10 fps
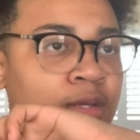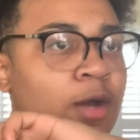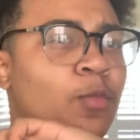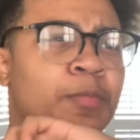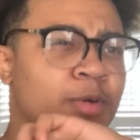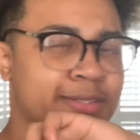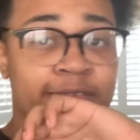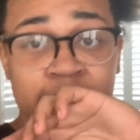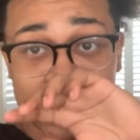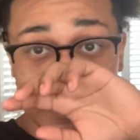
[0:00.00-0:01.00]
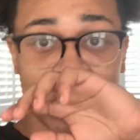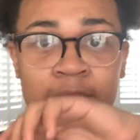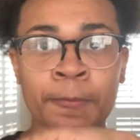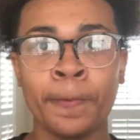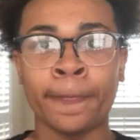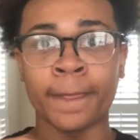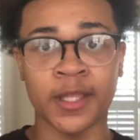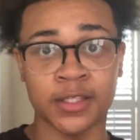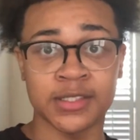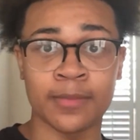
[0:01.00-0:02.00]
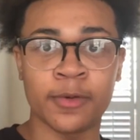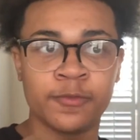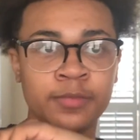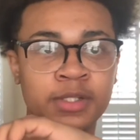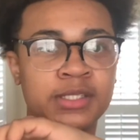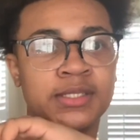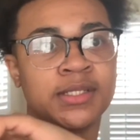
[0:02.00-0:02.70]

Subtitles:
at 1.17K at the time I'm filming this.